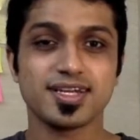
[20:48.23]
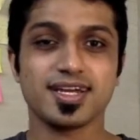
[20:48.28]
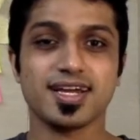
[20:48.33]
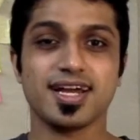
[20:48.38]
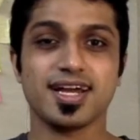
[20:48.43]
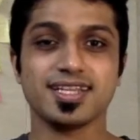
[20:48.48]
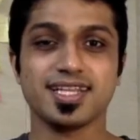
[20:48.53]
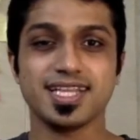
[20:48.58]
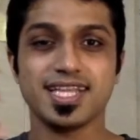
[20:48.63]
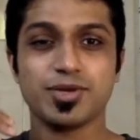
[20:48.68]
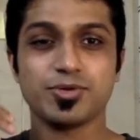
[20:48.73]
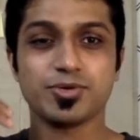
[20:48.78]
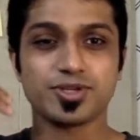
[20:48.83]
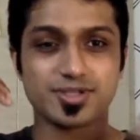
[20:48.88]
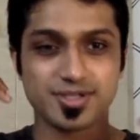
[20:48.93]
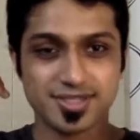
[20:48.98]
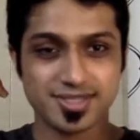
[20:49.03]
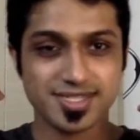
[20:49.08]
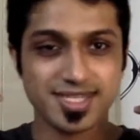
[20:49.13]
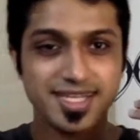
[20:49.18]
And then they
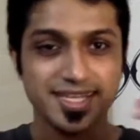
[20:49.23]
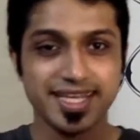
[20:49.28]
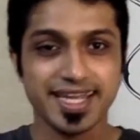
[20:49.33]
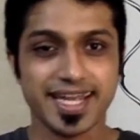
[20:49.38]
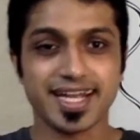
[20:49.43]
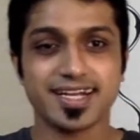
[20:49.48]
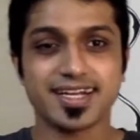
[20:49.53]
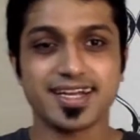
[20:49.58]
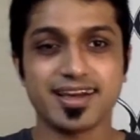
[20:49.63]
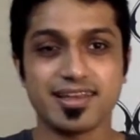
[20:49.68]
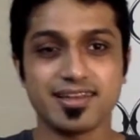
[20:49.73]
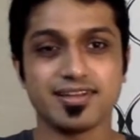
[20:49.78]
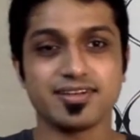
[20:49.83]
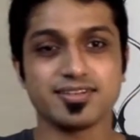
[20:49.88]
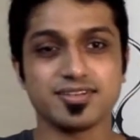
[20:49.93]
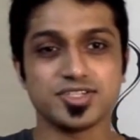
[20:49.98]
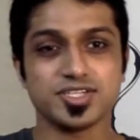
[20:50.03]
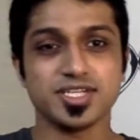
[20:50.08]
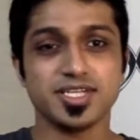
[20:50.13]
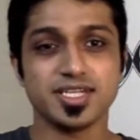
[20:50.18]
would sing the entire
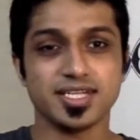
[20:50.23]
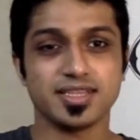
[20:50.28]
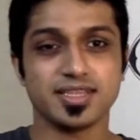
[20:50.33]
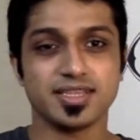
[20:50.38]
liturgy in